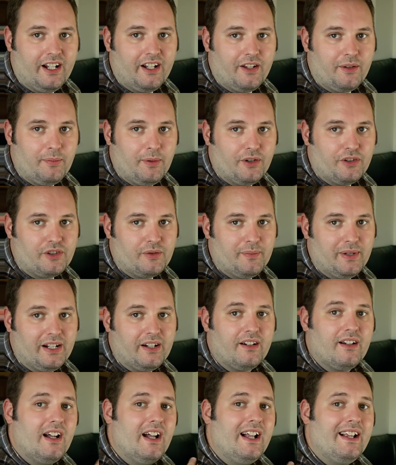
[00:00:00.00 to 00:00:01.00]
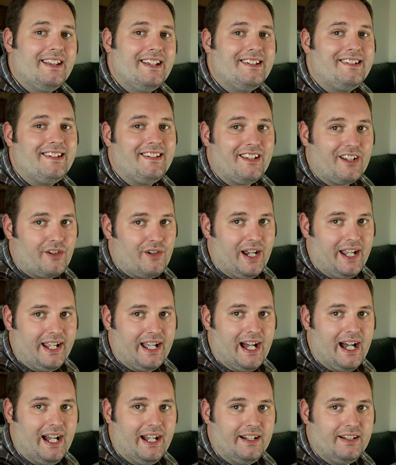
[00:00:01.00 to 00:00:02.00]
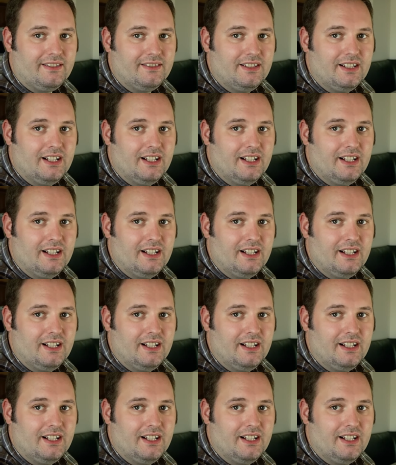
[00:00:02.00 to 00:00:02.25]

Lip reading: exposure meter, this is a great guide.